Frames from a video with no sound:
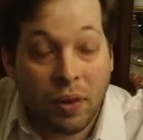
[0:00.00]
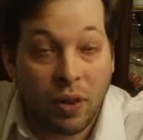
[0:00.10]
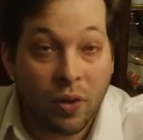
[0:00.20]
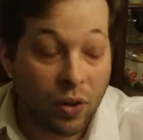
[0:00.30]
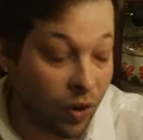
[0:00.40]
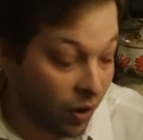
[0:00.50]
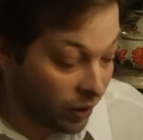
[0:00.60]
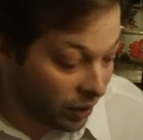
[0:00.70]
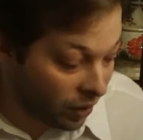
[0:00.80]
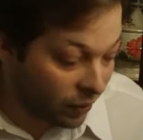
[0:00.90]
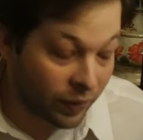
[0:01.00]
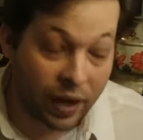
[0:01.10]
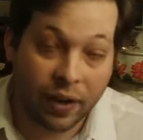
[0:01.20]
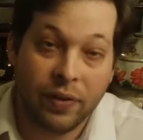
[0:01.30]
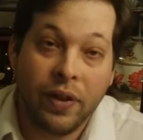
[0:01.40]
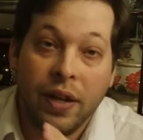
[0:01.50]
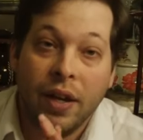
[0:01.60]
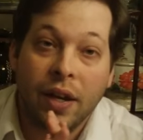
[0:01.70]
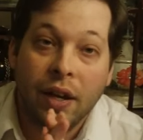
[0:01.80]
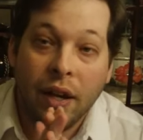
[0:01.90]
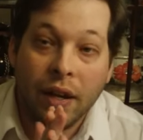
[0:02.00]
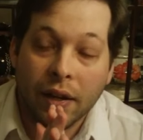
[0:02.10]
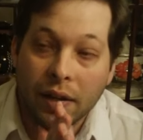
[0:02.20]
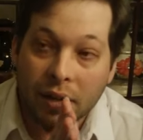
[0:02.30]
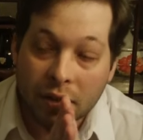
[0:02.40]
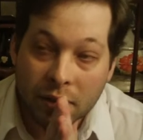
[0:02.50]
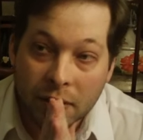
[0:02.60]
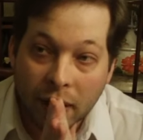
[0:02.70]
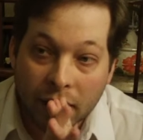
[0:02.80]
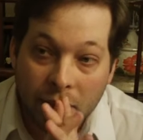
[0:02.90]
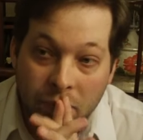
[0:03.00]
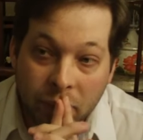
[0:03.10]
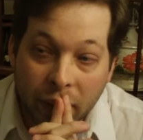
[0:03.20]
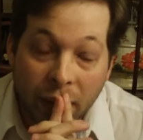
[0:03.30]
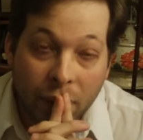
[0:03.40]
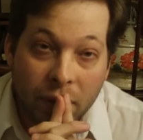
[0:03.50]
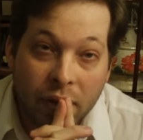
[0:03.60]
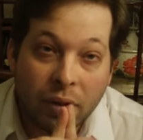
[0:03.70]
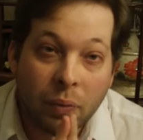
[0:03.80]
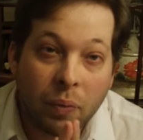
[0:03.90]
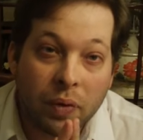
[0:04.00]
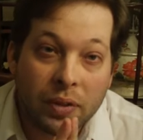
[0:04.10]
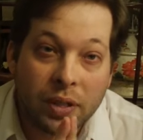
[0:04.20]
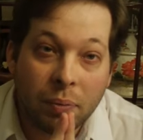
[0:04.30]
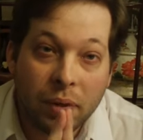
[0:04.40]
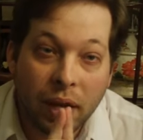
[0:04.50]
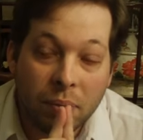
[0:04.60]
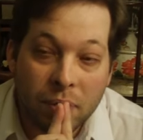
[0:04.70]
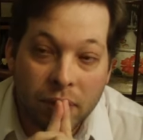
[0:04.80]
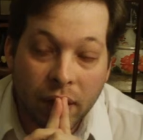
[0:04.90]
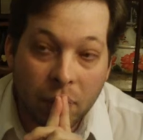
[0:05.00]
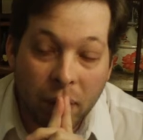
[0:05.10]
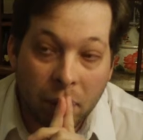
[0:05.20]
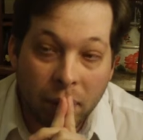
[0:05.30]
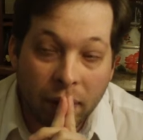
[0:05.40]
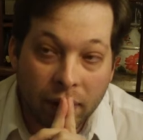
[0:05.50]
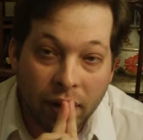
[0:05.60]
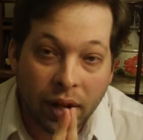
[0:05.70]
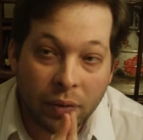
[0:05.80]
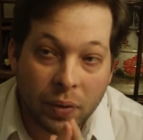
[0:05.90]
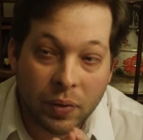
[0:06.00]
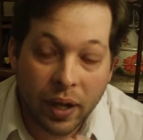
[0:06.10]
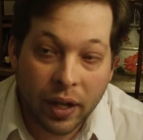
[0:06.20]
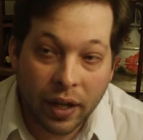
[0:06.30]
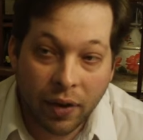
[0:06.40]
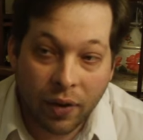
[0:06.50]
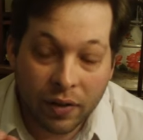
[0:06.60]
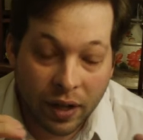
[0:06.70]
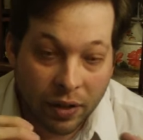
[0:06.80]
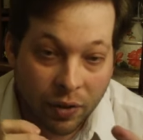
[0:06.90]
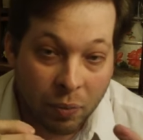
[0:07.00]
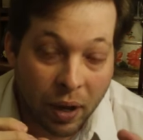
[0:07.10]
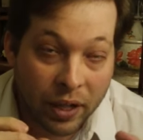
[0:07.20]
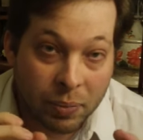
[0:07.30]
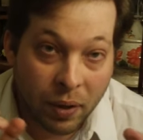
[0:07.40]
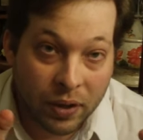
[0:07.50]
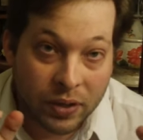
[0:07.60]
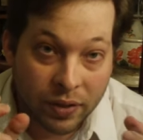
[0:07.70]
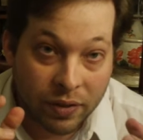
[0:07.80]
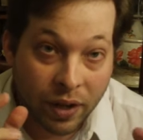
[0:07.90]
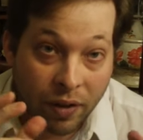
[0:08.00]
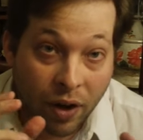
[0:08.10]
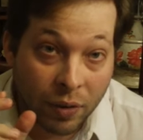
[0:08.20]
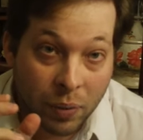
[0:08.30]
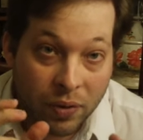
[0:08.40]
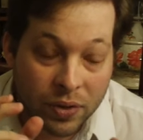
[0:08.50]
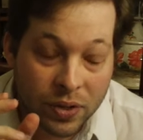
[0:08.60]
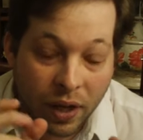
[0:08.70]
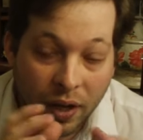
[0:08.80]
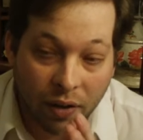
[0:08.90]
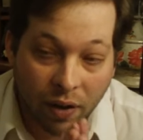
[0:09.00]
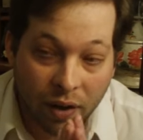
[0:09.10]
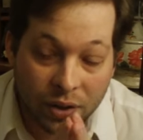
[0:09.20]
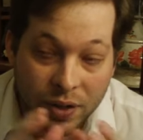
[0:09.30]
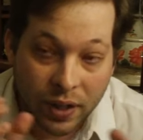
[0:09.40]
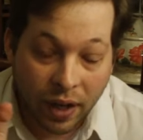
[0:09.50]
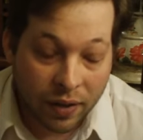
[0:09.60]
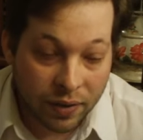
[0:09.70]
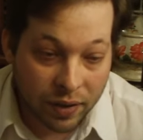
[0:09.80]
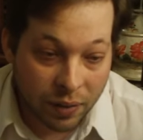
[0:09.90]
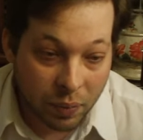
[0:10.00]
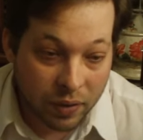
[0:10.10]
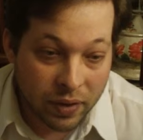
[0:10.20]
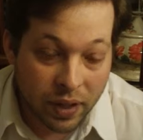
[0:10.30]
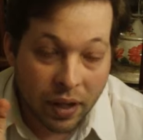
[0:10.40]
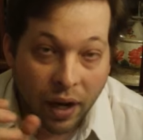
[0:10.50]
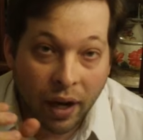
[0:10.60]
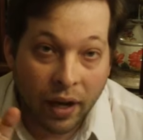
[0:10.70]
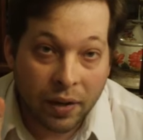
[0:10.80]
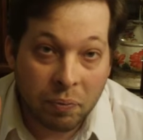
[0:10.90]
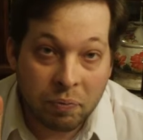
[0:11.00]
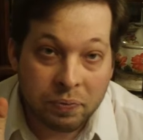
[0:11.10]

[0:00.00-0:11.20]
in a little car to go around. And um, yeah, we, we sometimes uh, my brother and I would uh, get our, our, uh, little Matchbox and you know Hot Wheels uh, cars together, and then we'd uh,